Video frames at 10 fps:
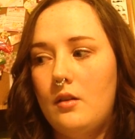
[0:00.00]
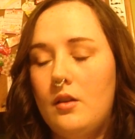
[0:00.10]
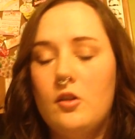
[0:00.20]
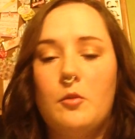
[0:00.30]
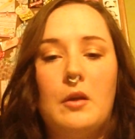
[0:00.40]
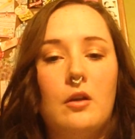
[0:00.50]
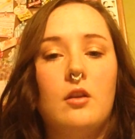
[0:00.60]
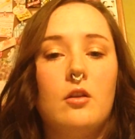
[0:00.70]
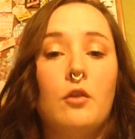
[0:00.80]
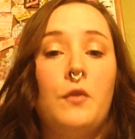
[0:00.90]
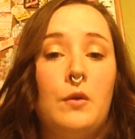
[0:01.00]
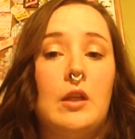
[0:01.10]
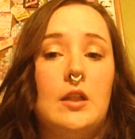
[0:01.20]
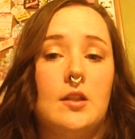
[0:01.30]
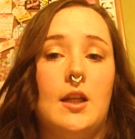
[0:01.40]
There's a few
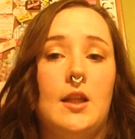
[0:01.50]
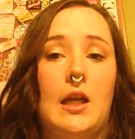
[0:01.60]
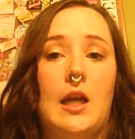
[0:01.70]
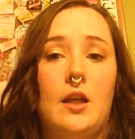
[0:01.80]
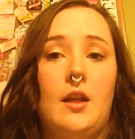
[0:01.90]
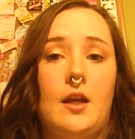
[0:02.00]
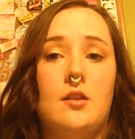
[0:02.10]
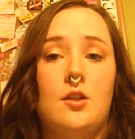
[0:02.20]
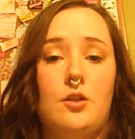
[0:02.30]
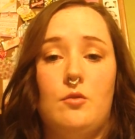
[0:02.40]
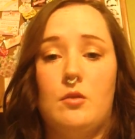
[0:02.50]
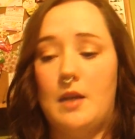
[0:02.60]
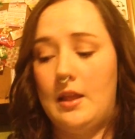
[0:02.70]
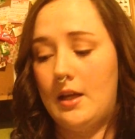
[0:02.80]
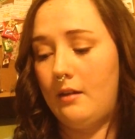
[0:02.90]
things that I like to do with
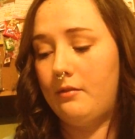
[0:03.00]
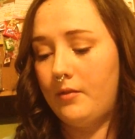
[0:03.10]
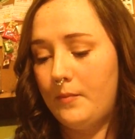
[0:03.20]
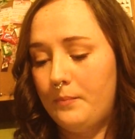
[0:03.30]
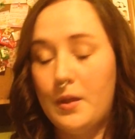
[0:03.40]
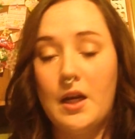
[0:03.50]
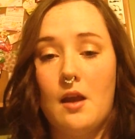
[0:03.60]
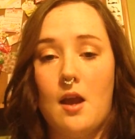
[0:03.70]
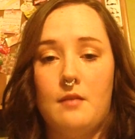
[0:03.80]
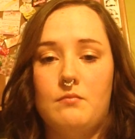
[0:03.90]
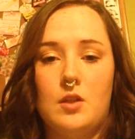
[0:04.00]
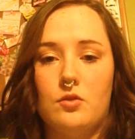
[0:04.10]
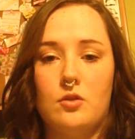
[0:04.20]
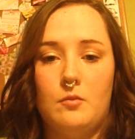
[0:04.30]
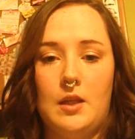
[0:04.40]
my life, but there's
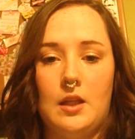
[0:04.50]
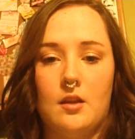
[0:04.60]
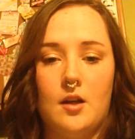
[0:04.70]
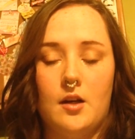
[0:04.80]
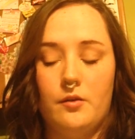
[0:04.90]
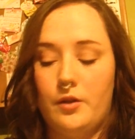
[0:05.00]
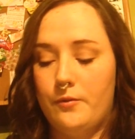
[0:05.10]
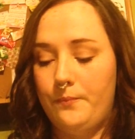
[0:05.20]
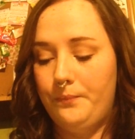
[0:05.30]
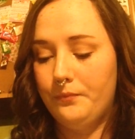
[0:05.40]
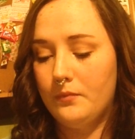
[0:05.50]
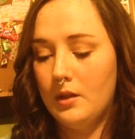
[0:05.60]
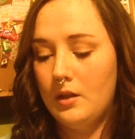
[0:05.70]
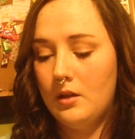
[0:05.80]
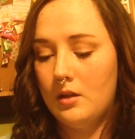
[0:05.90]
so many that I don't know.
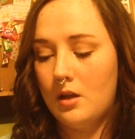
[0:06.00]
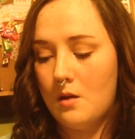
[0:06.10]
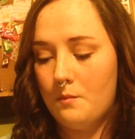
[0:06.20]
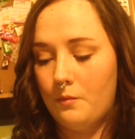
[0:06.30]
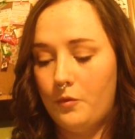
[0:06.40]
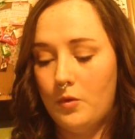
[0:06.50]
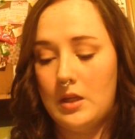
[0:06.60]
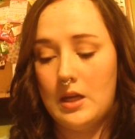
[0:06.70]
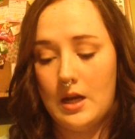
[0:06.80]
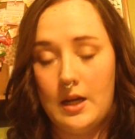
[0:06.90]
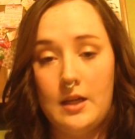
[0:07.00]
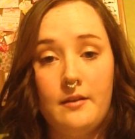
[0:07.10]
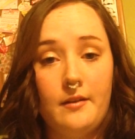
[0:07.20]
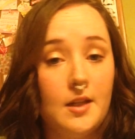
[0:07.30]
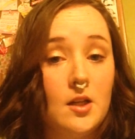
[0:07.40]
49,
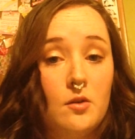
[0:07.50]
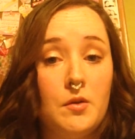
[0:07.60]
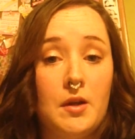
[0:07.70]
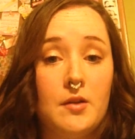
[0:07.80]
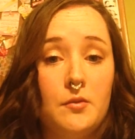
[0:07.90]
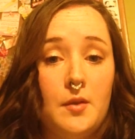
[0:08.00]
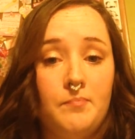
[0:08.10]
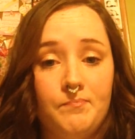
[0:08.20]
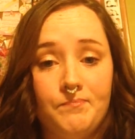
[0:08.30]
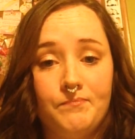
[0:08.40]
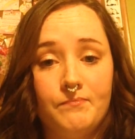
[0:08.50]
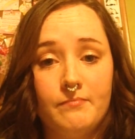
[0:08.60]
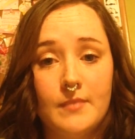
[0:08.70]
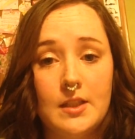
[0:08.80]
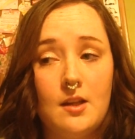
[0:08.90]
I don't know how to swim.
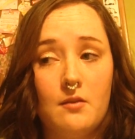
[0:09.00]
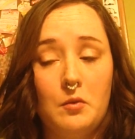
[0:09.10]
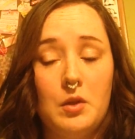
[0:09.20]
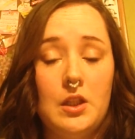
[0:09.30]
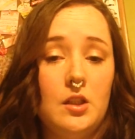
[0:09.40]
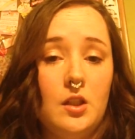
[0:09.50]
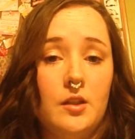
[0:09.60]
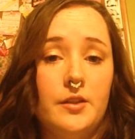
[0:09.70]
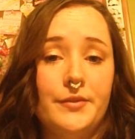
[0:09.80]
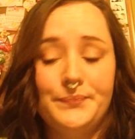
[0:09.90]
Never really learned.